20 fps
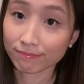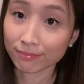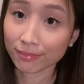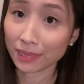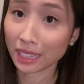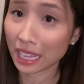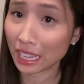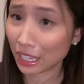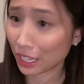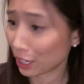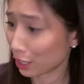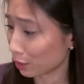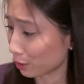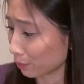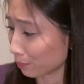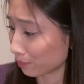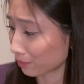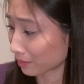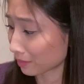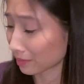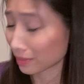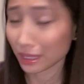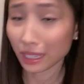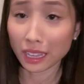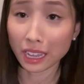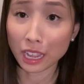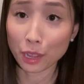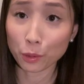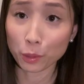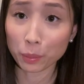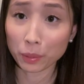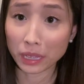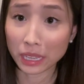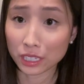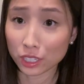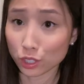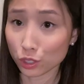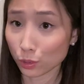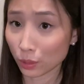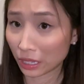Thank you. I will plan
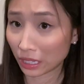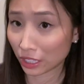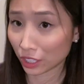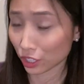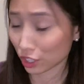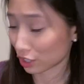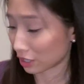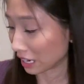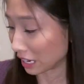to do English.